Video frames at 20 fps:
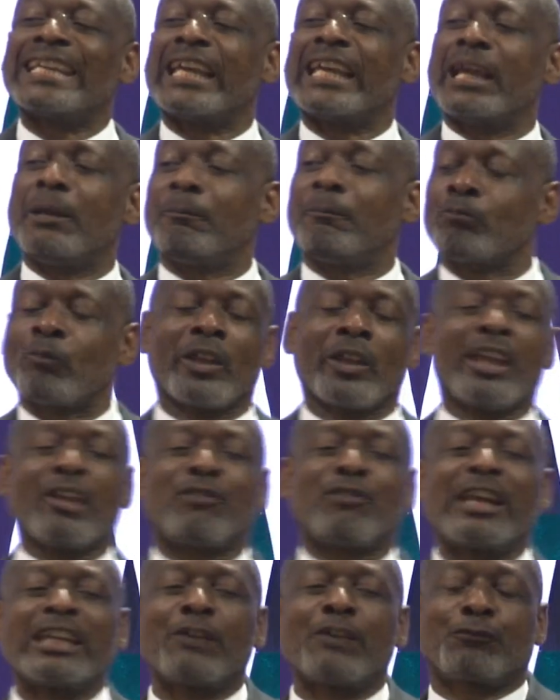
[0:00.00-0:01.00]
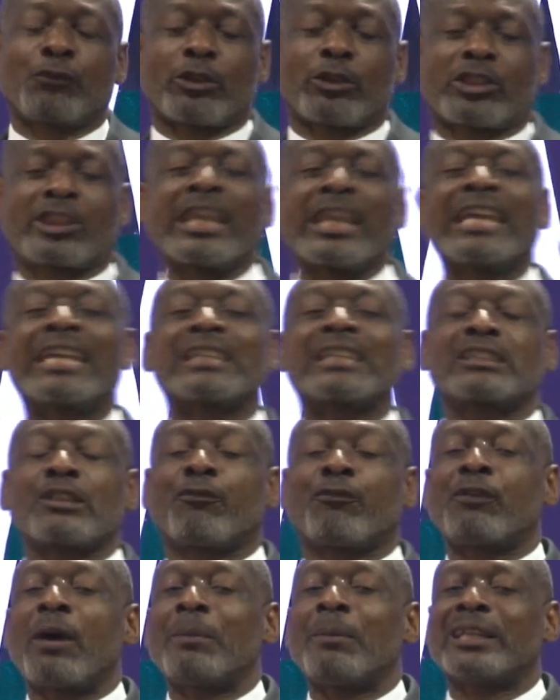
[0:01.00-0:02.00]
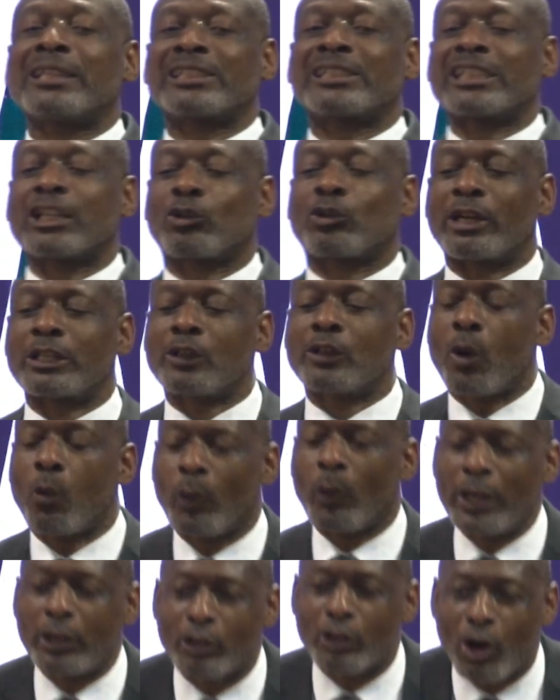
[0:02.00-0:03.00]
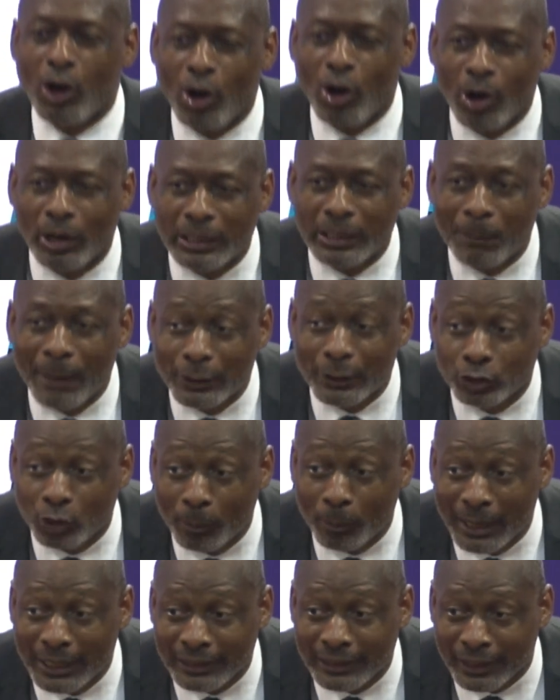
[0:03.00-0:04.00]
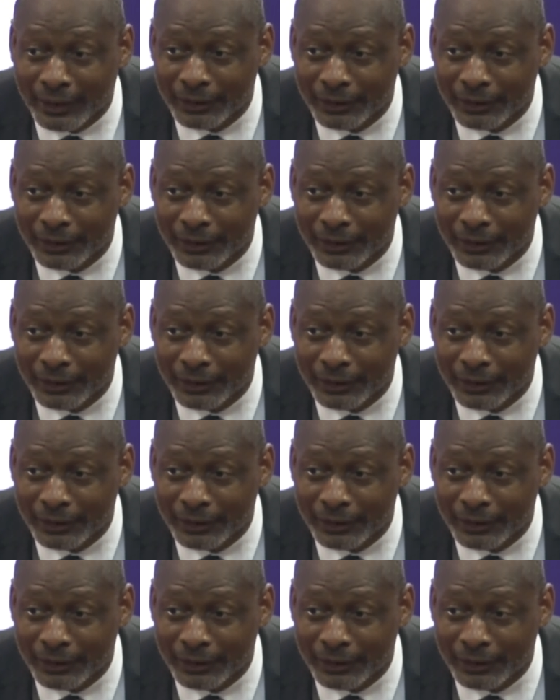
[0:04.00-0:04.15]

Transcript: him, even if you think it's a family secret, we know all about your mother.